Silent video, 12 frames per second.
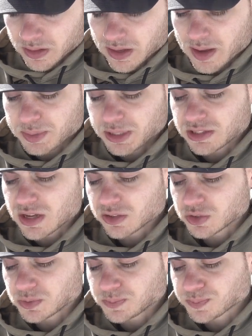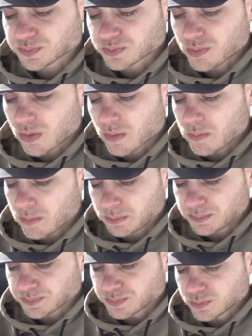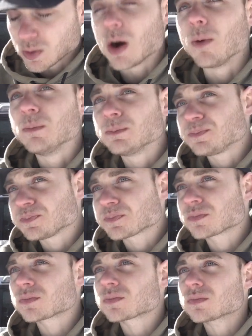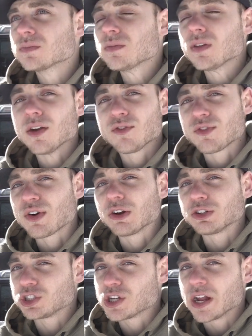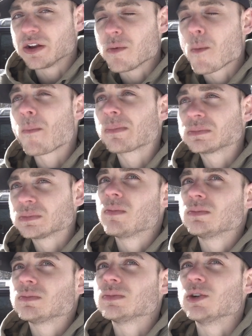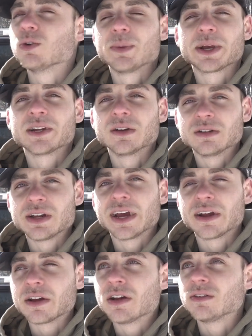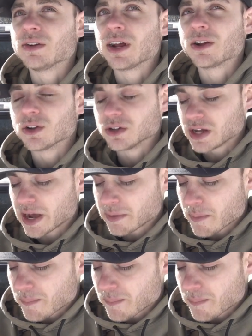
Can't beat this. Well, if I found a shed, then it would make it a dang good day.